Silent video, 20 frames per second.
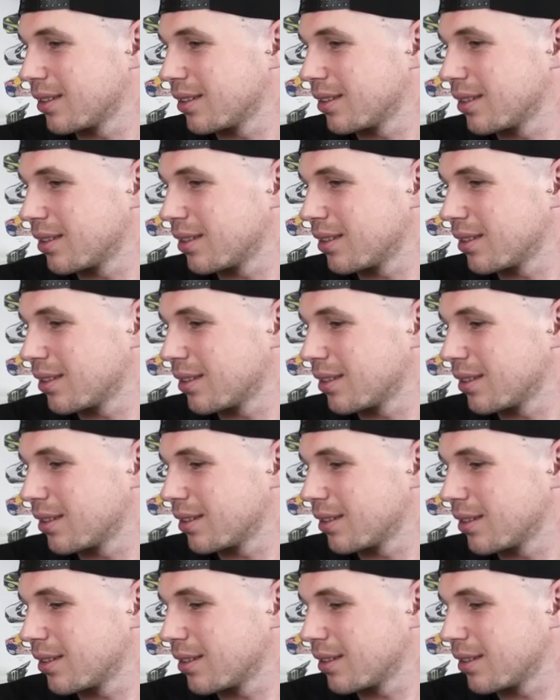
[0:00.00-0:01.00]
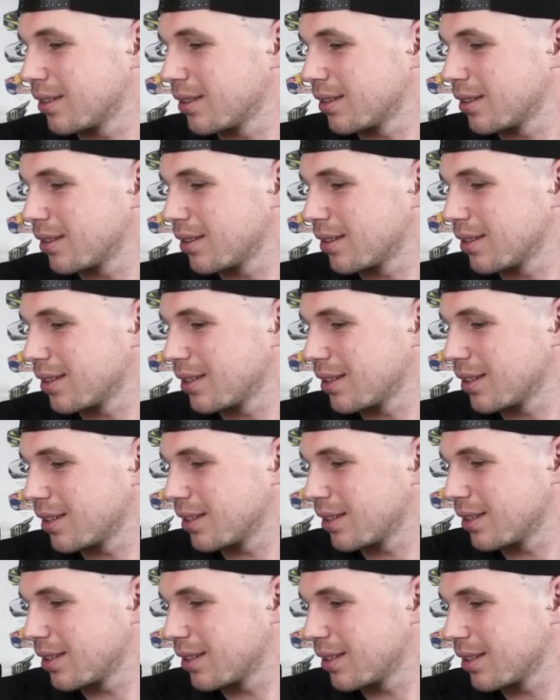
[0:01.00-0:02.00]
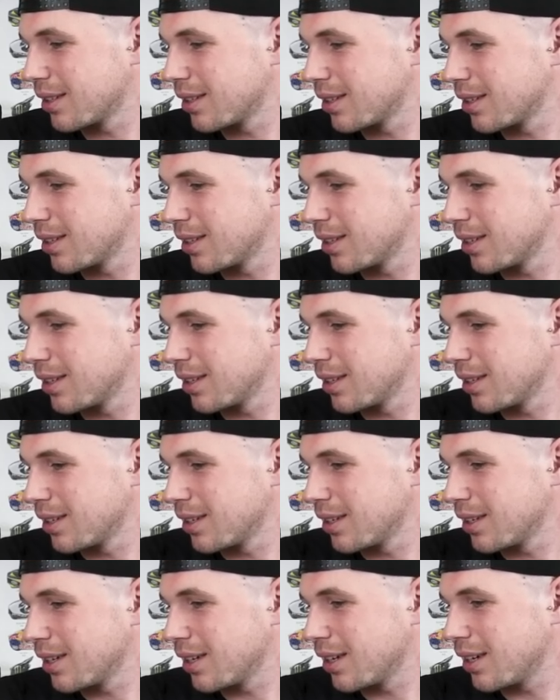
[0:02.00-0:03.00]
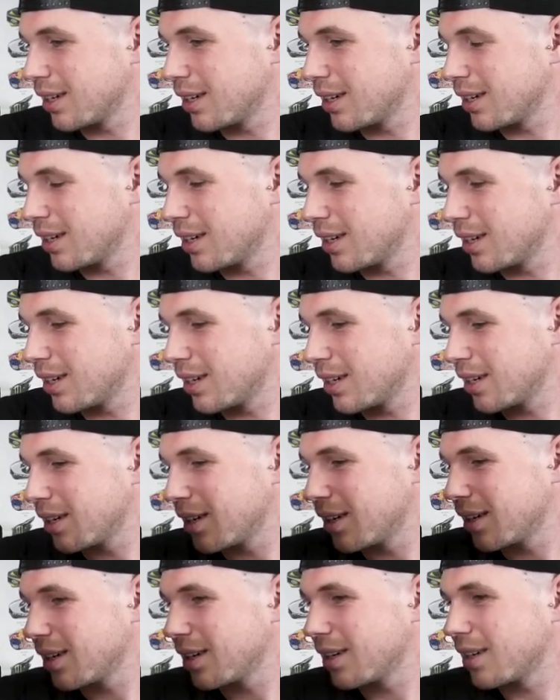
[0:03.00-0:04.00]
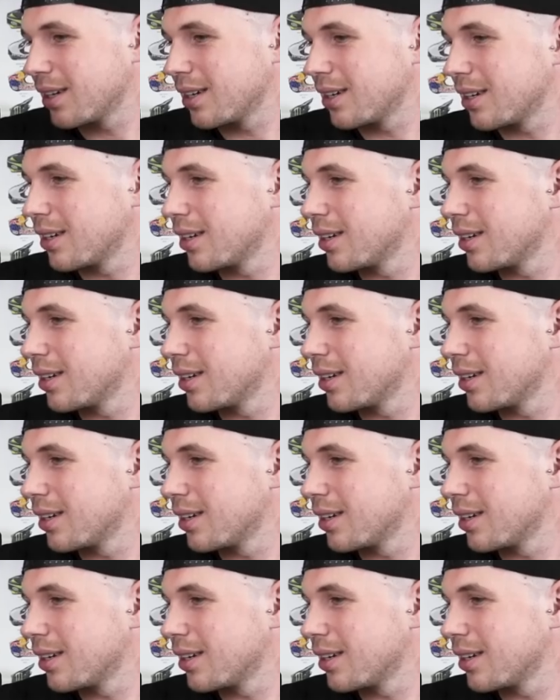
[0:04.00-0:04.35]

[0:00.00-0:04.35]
[no speech]